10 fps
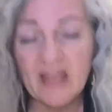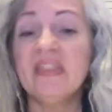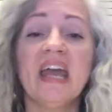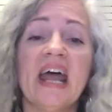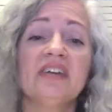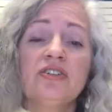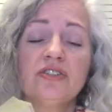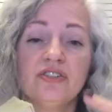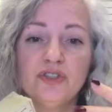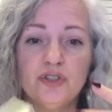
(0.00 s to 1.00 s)
that as
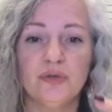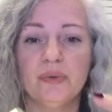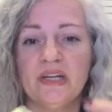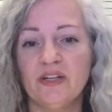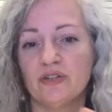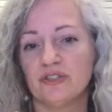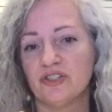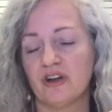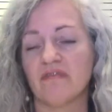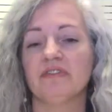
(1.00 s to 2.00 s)
you're doing your
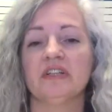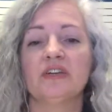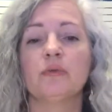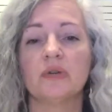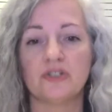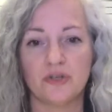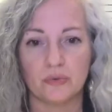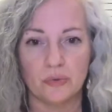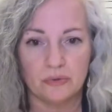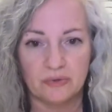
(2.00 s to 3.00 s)
shuffling
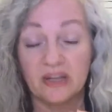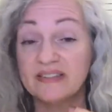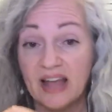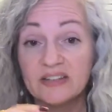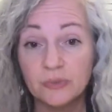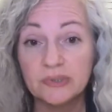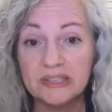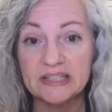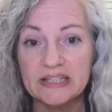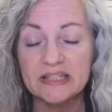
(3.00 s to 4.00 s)
ritual, because that's what
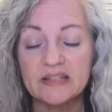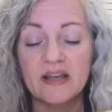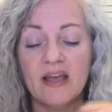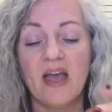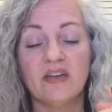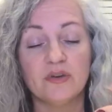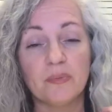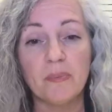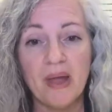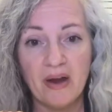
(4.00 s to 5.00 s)
it is, you're
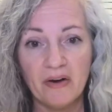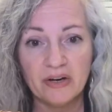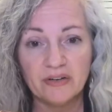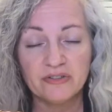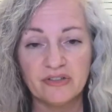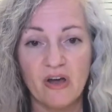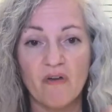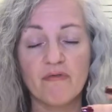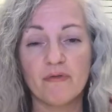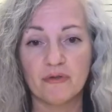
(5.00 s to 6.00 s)
preparing
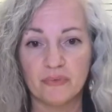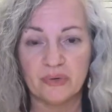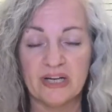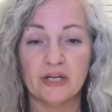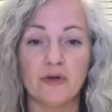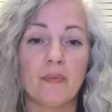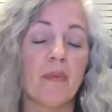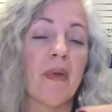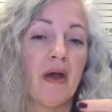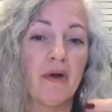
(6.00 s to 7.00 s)
yourself for the reading, you're
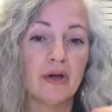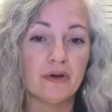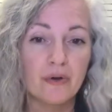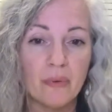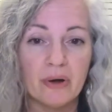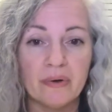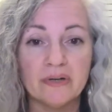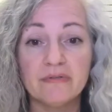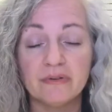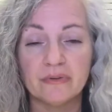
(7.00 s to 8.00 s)
preparing your
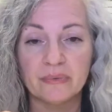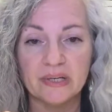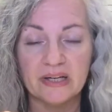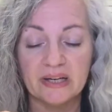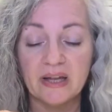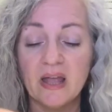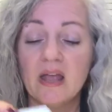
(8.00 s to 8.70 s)
querent for the reading.